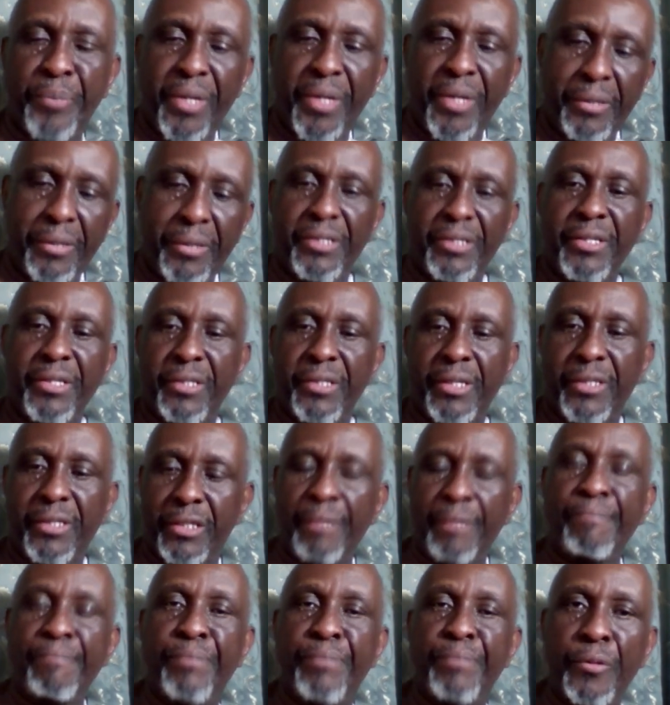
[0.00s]
This is a
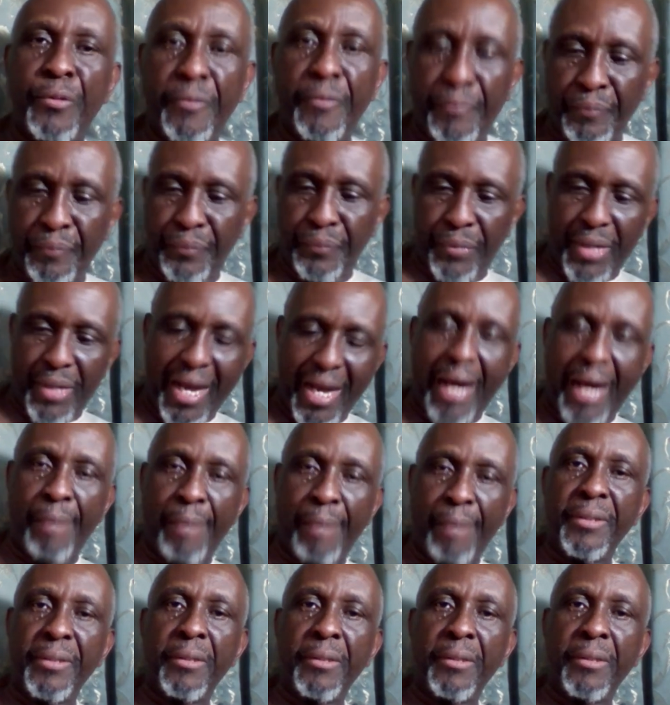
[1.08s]
simple app
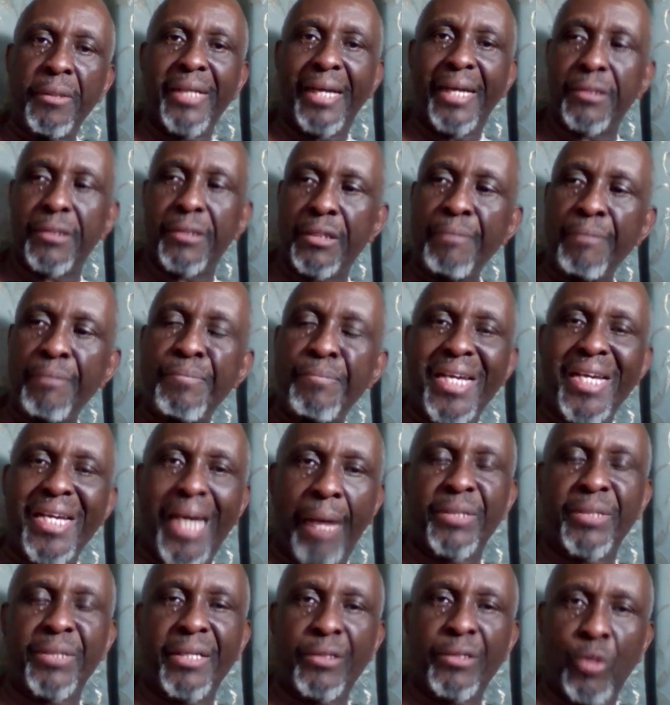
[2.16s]
that simply
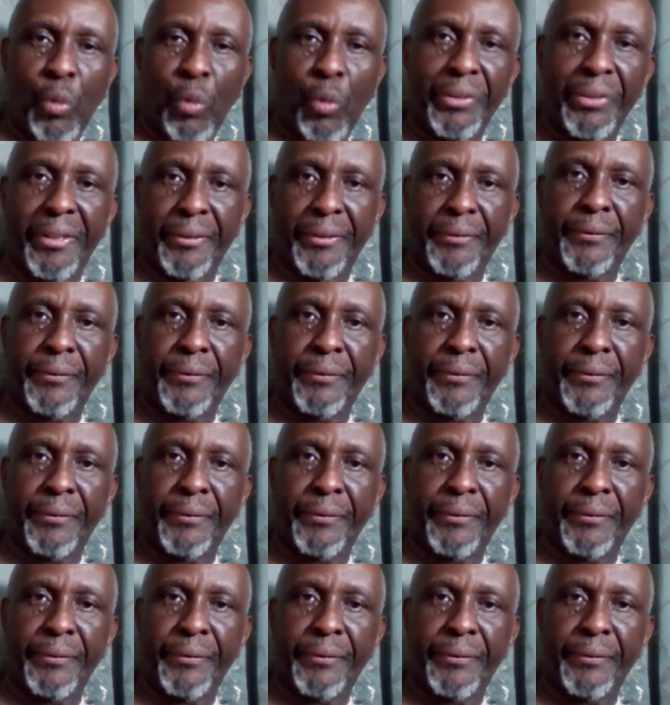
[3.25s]
captures orders.